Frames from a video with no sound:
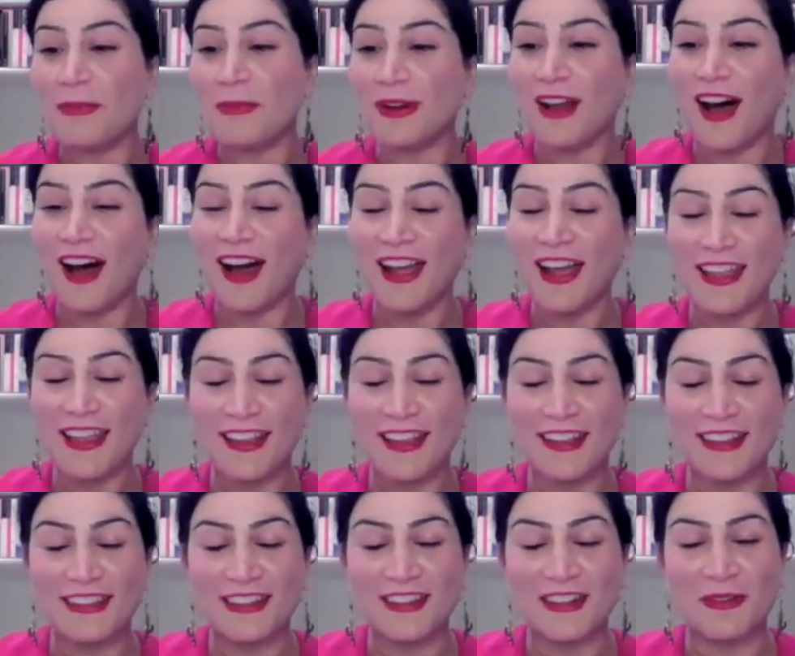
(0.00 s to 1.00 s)
But I,
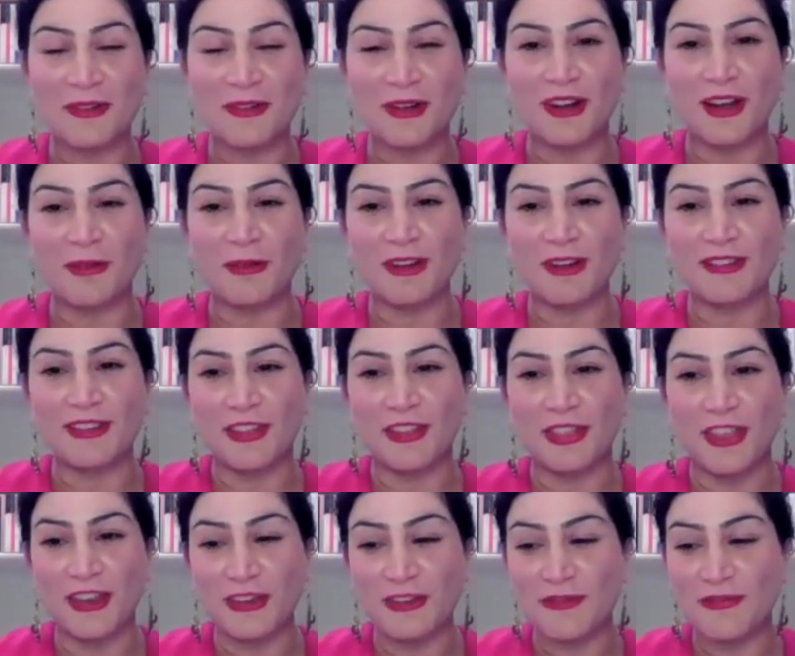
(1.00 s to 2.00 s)
you know what, I want to say
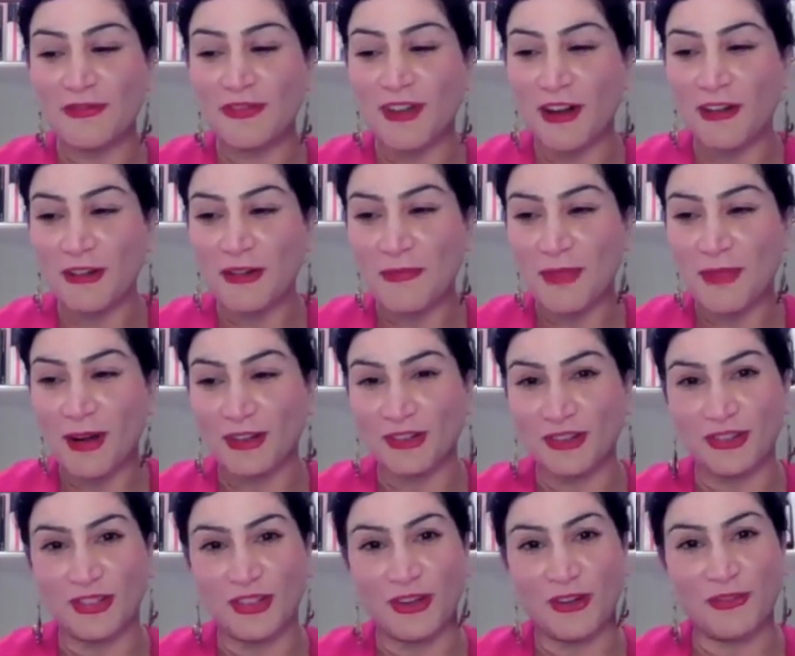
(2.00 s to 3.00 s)
thank you very much
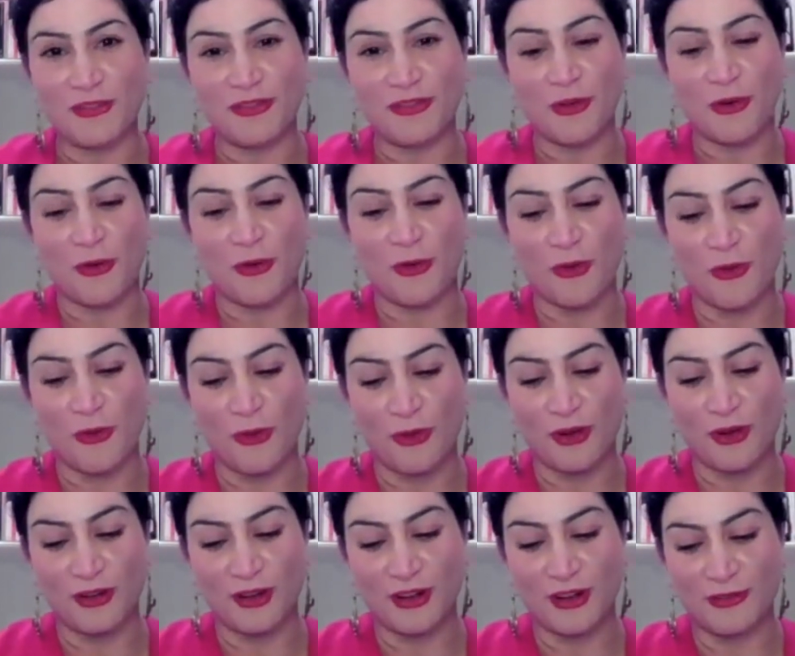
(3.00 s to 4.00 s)
though for
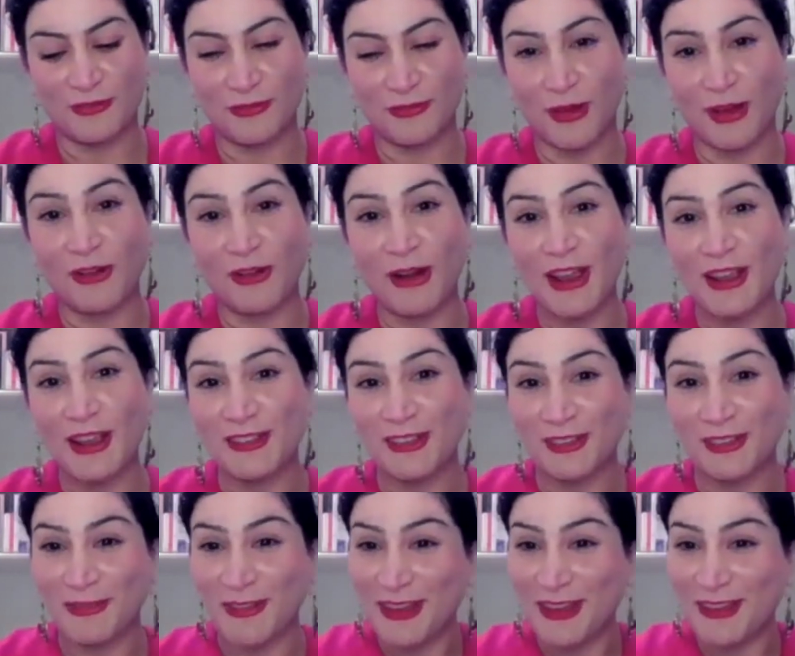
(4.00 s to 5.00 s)
agreeing to
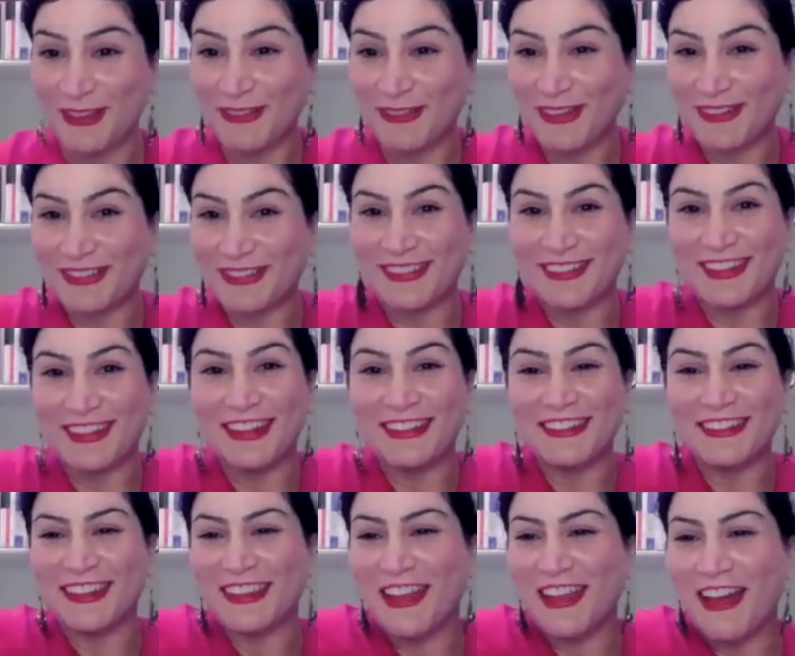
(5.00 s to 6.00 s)
speak to us and, and
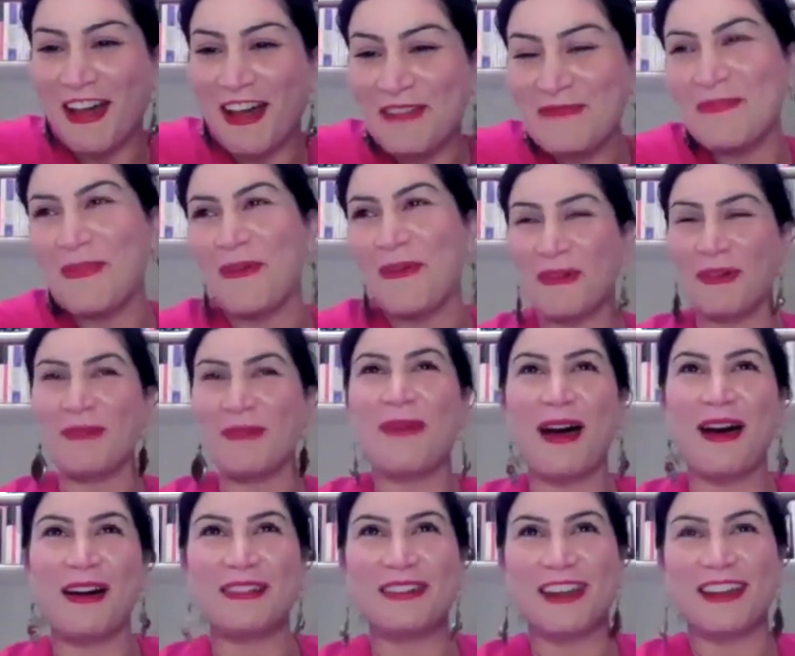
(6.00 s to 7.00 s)
to learn more
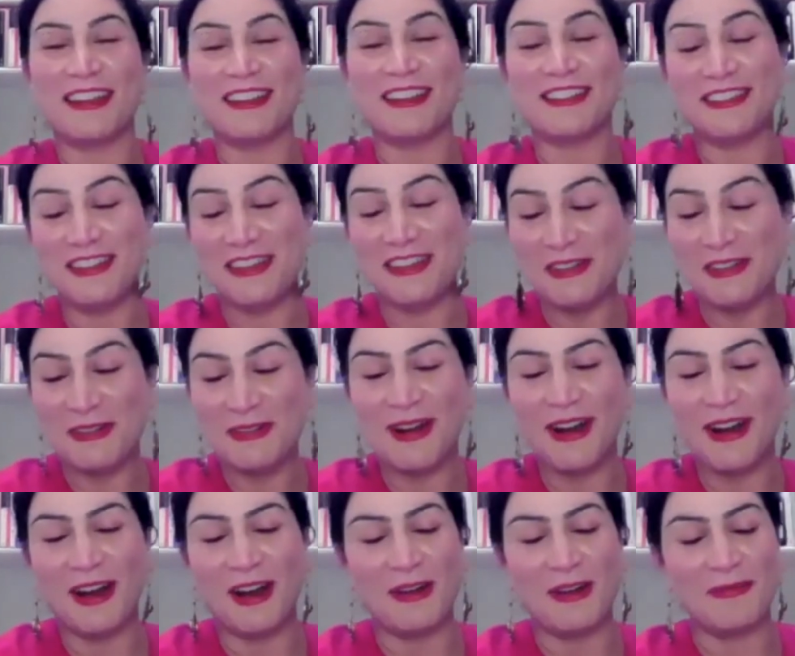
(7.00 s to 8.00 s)
about, I guess, you
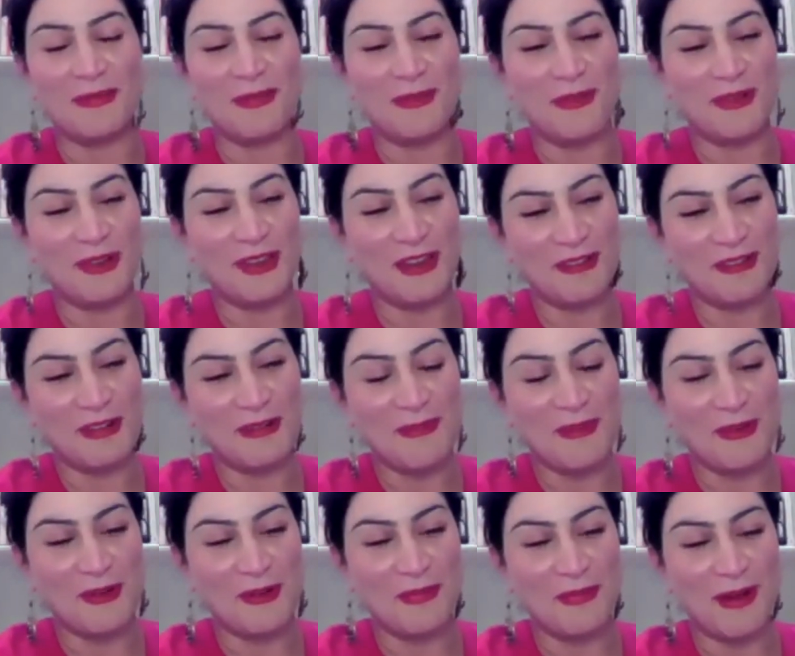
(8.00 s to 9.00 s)
um, or hearing
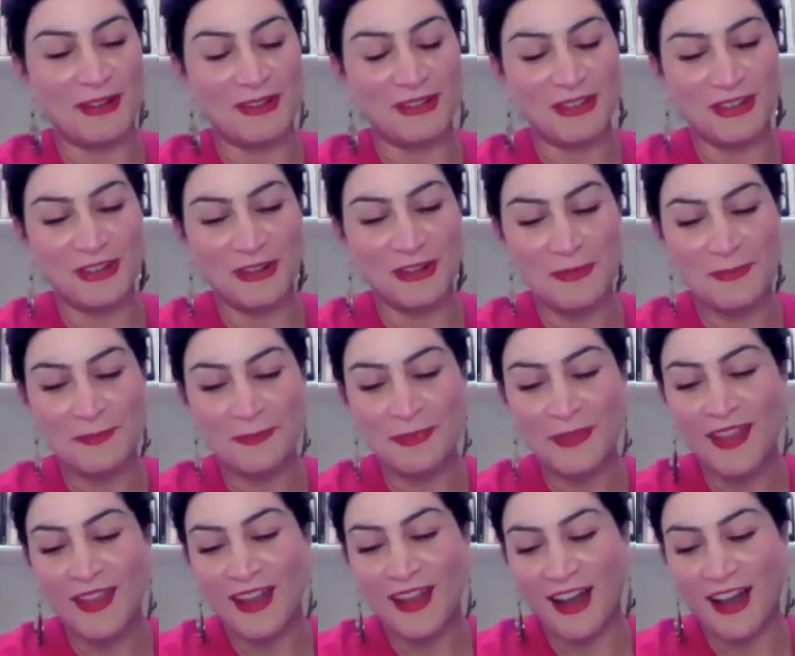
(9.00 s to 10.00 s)
more about you.
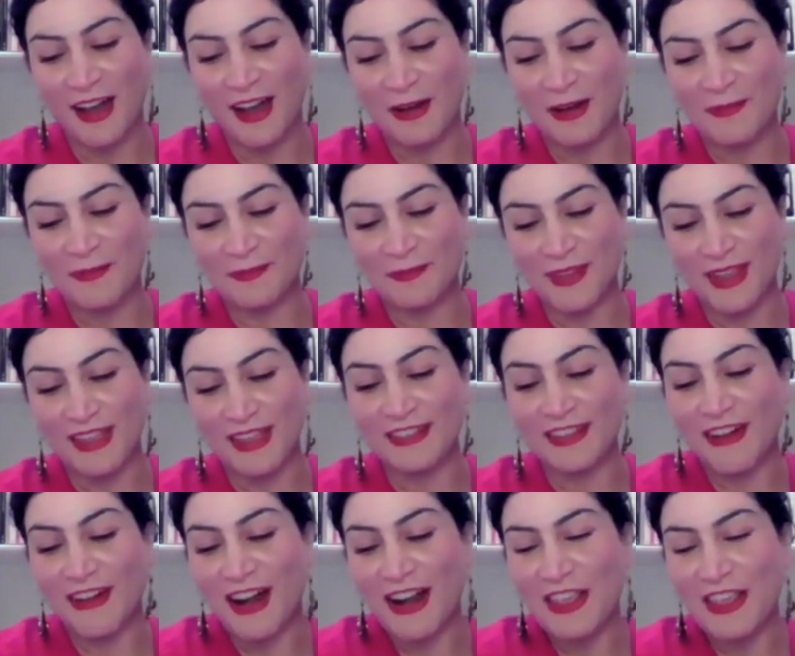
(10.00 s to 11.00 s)
Um, is
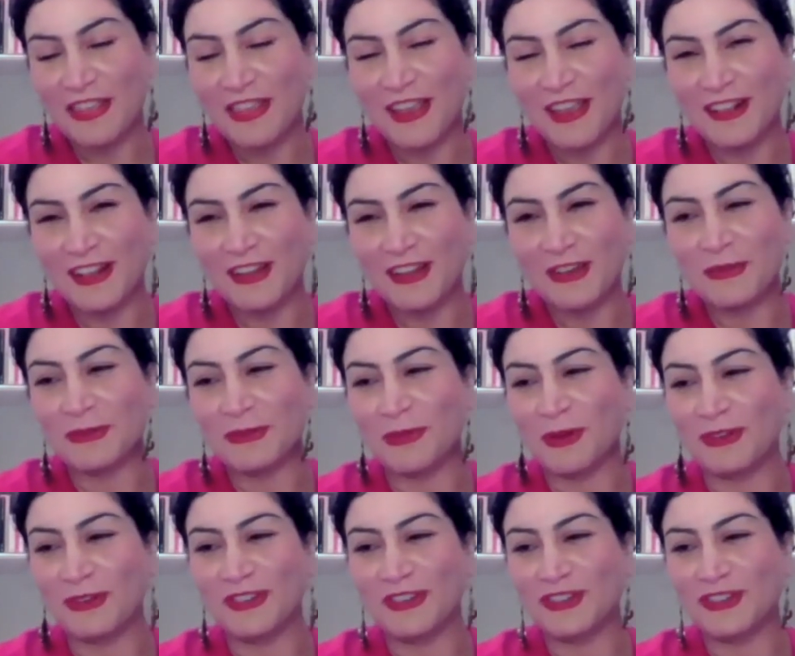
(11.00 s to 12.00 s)
there anything that you would
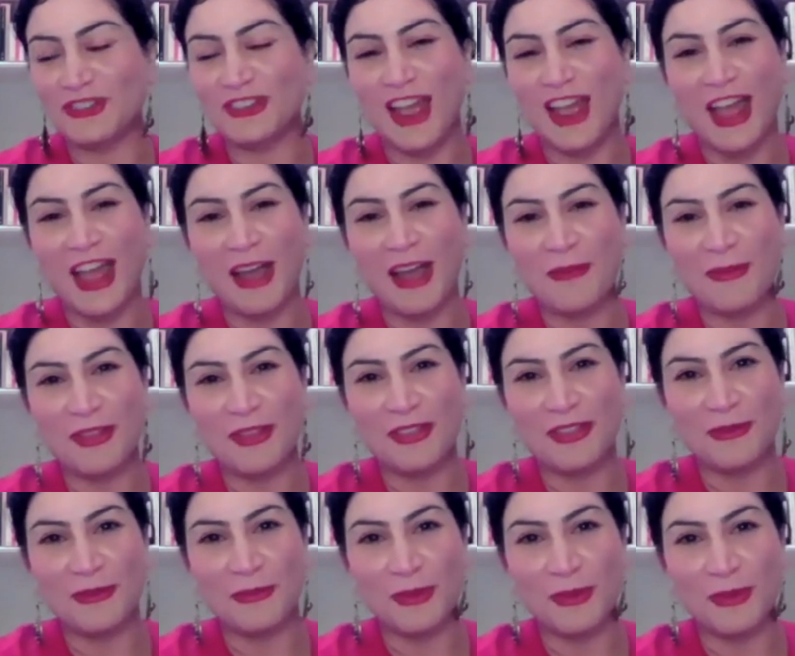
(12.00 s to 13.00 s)
want to share with,
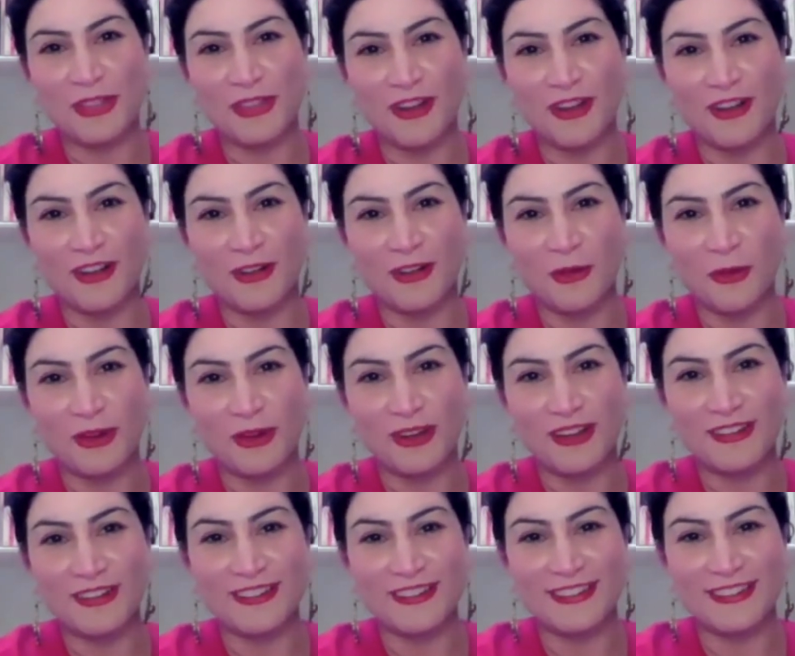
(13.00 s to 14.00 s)
with our
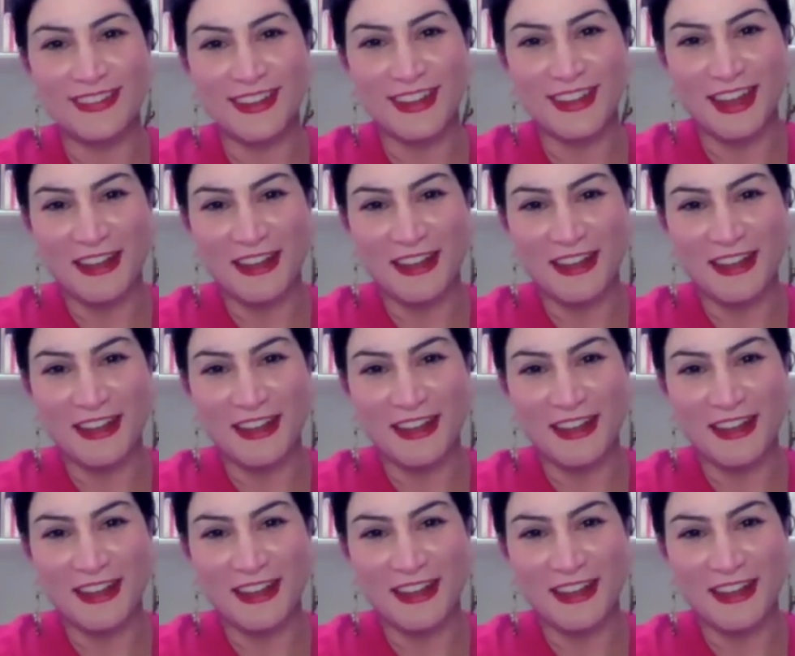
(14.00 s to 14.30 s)
audience?